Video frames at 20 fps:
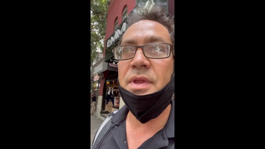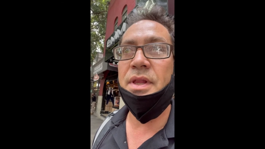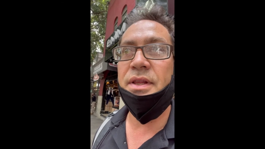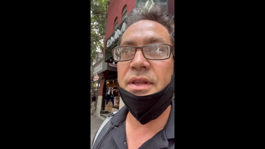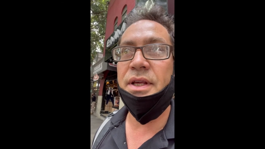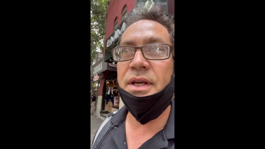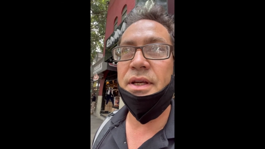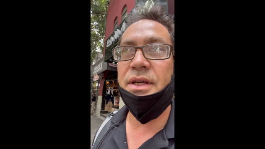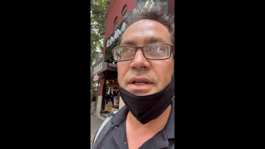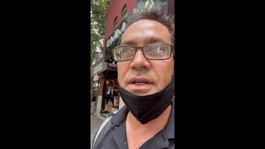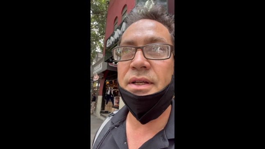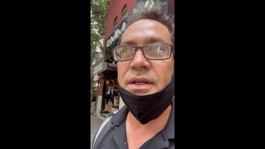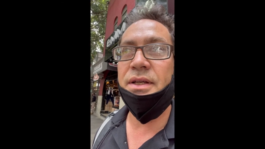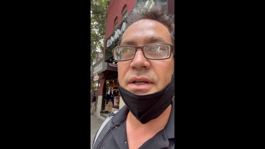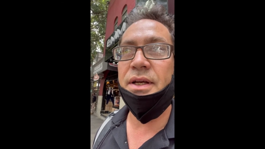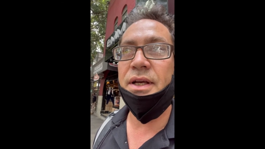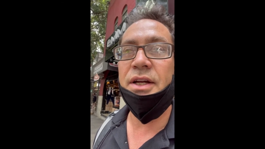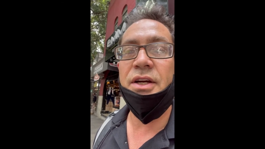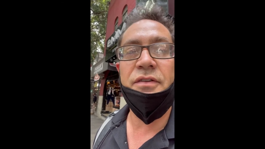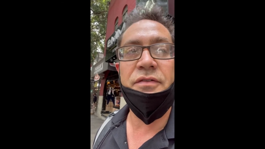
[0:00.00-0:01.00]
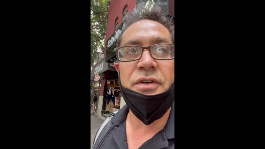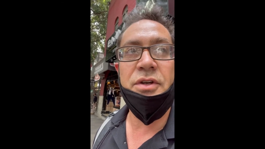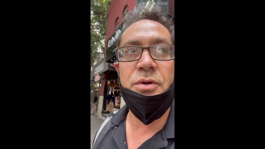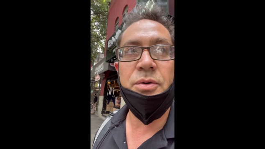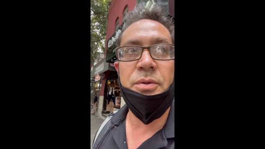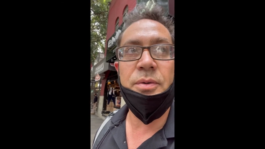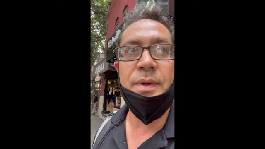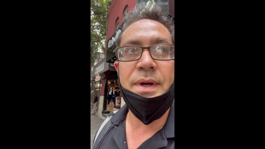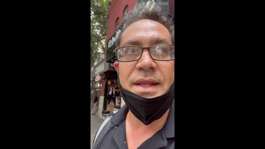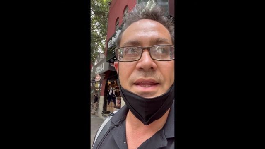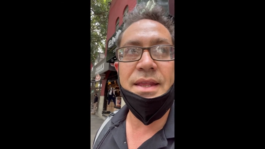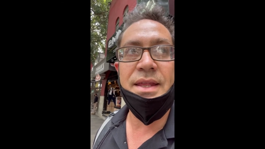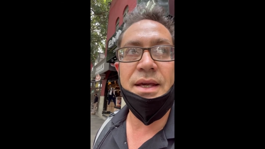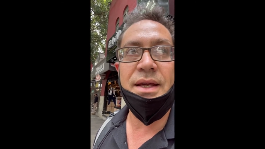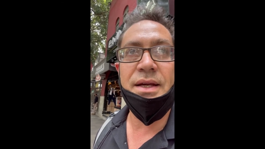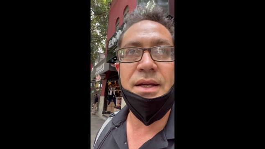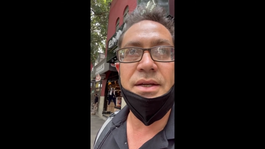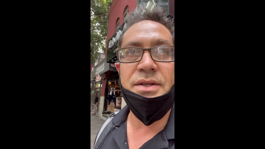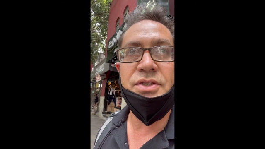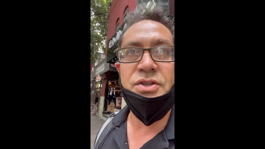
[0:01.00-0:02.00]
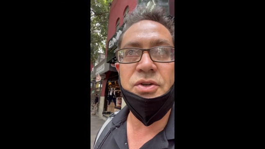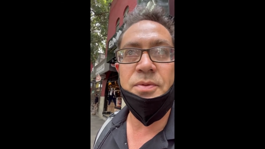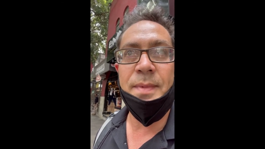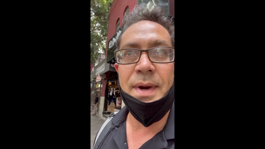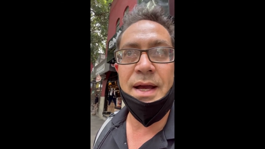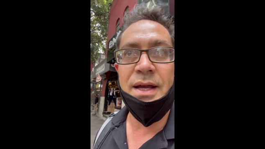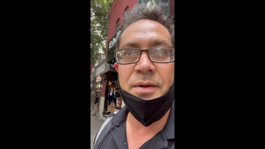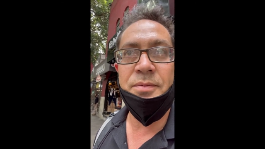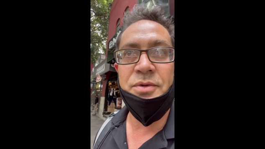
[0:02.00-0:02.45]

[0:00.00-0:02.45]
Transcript: the interview with Soumaya